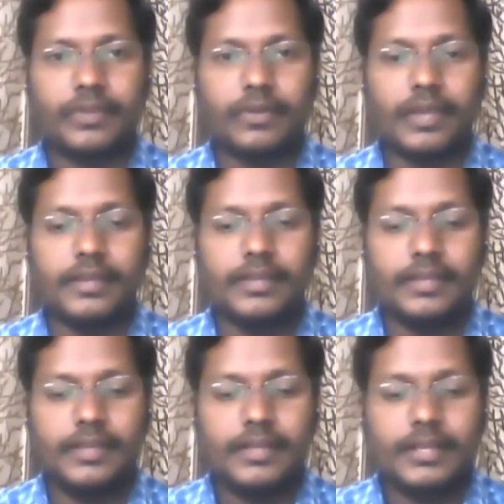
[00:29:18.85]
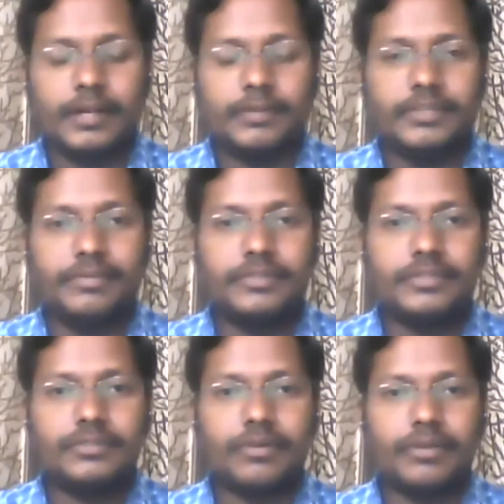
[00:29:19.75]
Okay,
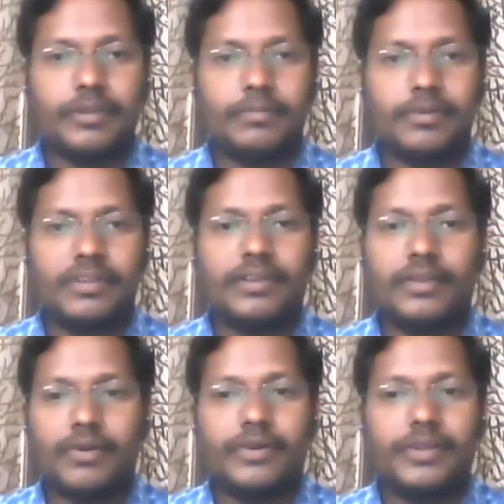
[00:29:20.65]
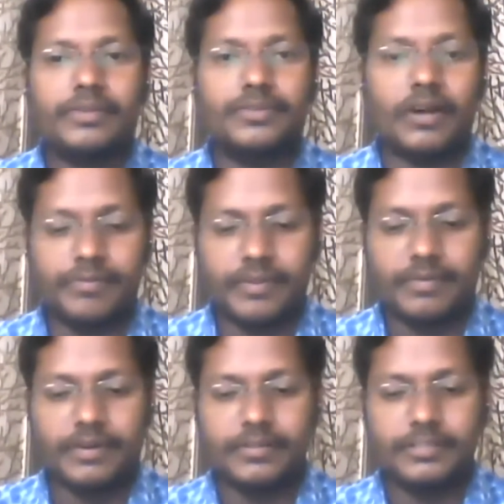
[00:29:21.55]
observation is talking about recording, so how
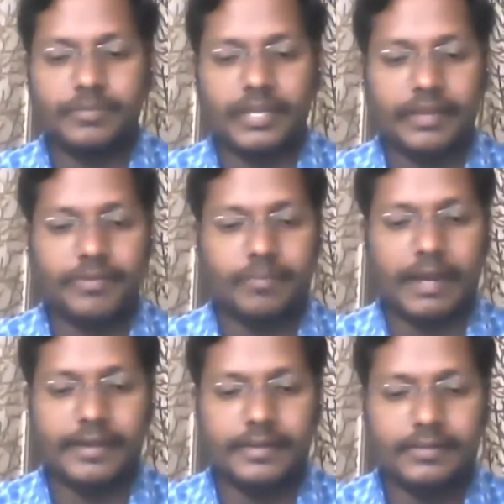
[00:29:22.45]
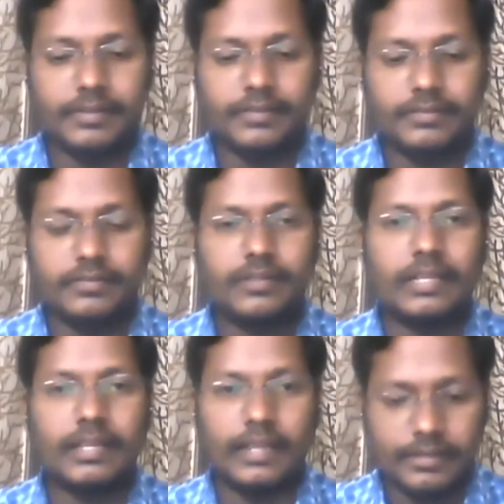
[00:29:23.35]
frequently this behavioral pattern is
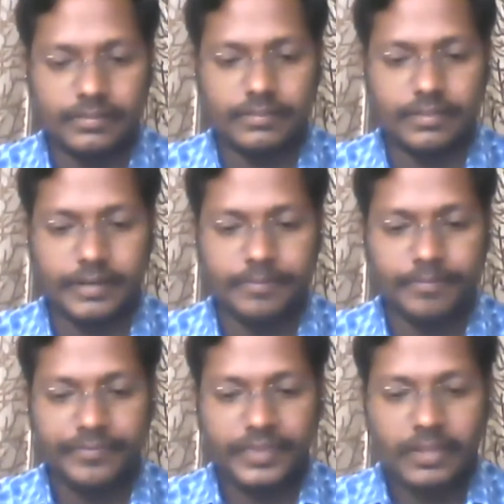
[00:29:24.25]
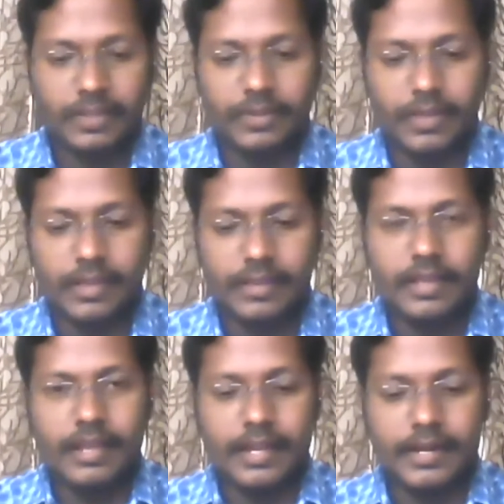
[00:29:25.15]
elicited. Okay,
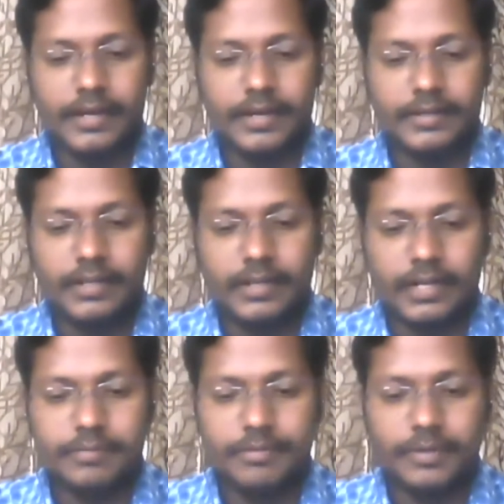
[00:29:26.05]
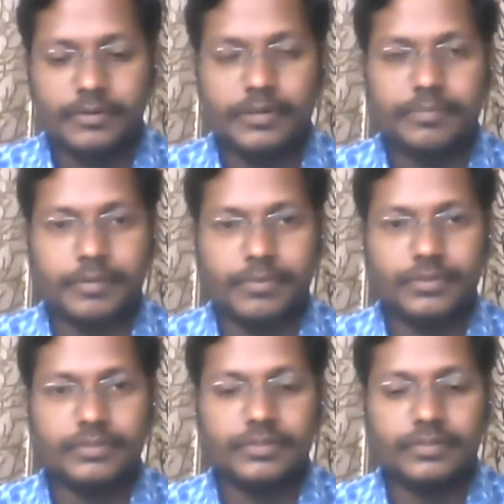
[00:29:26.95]
and Albert Bandura
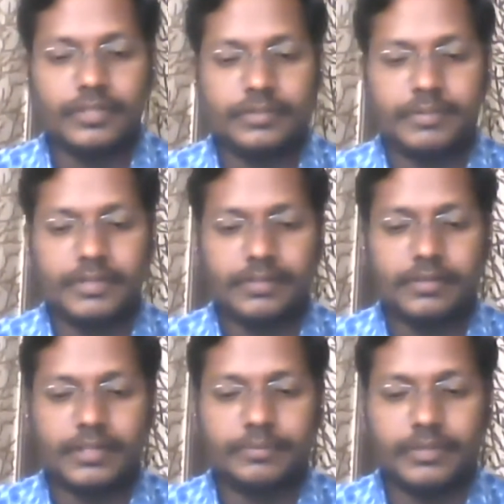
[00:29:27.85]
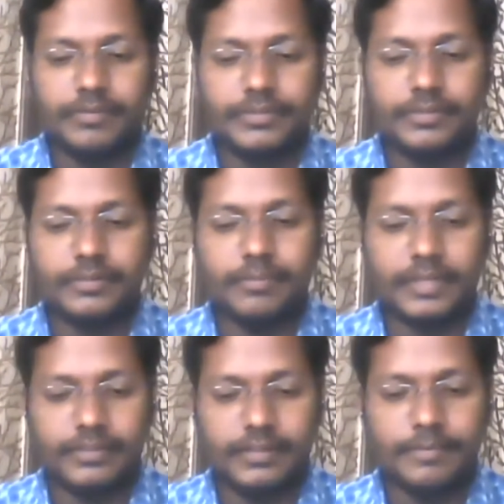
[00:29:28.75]
proposed this particular observation
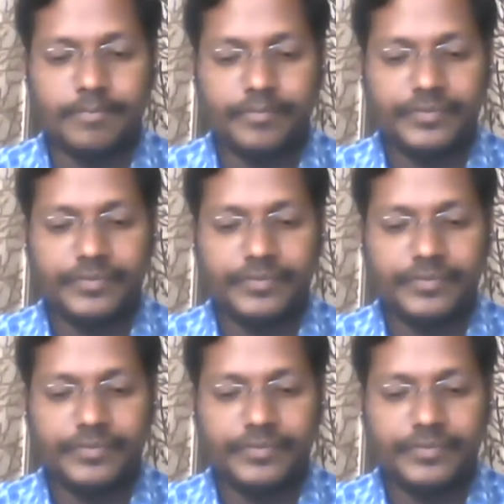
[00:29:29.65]
method.